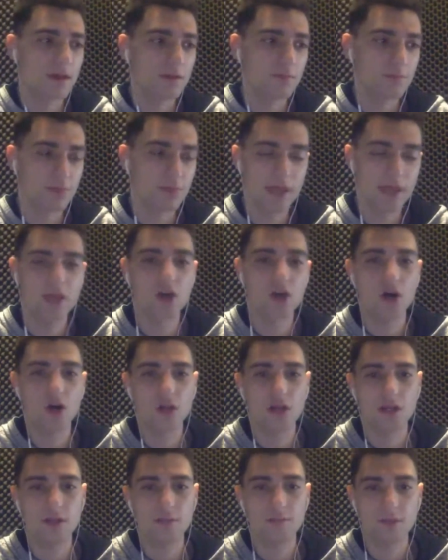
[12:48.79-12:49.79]
Play
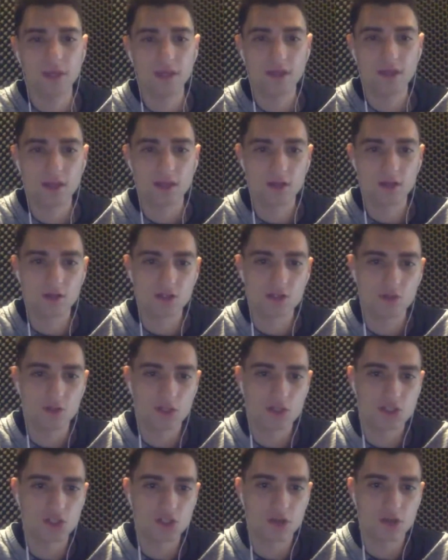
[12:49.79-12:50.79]
calling being a little too
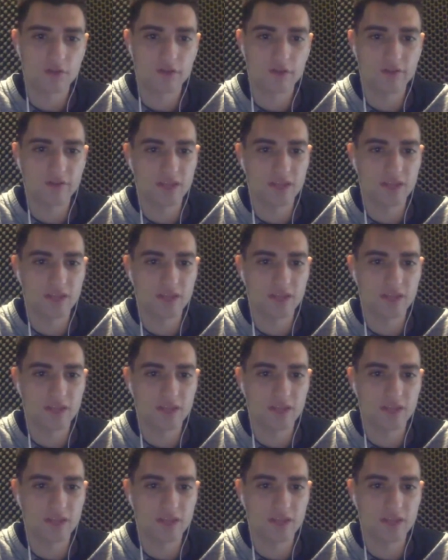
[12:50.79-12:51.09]
conservative,